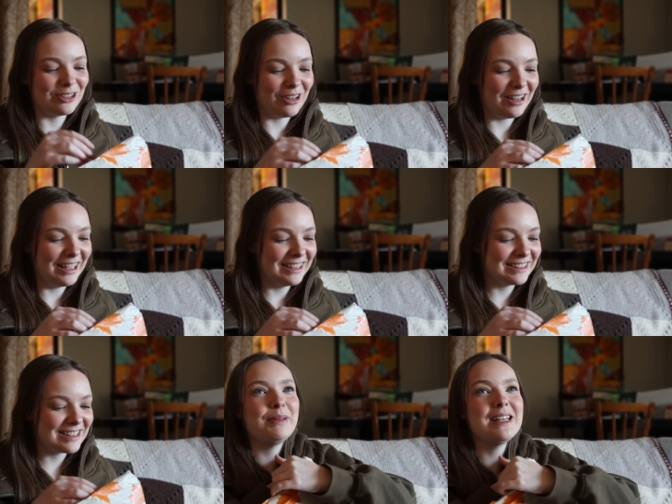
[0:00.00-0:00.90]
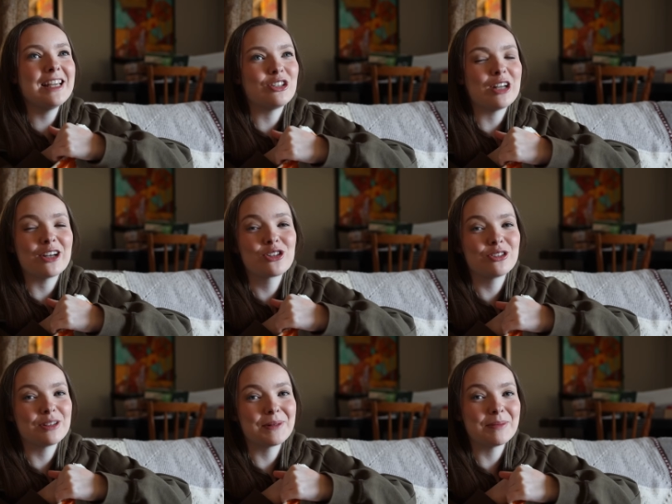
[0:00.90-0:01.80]
not? being international
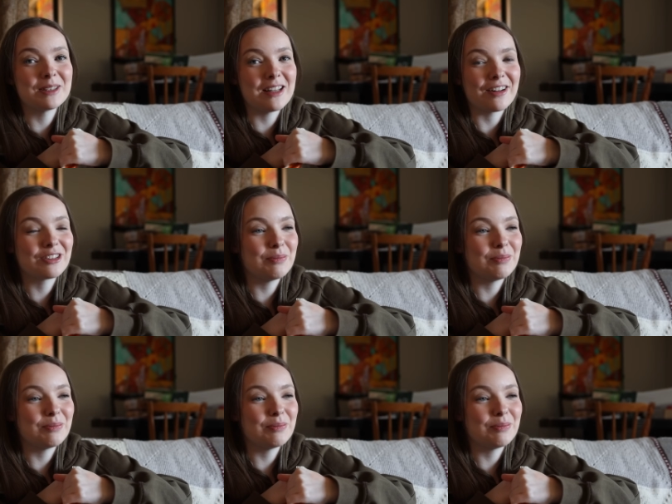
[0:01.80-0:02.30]
sometimes sucks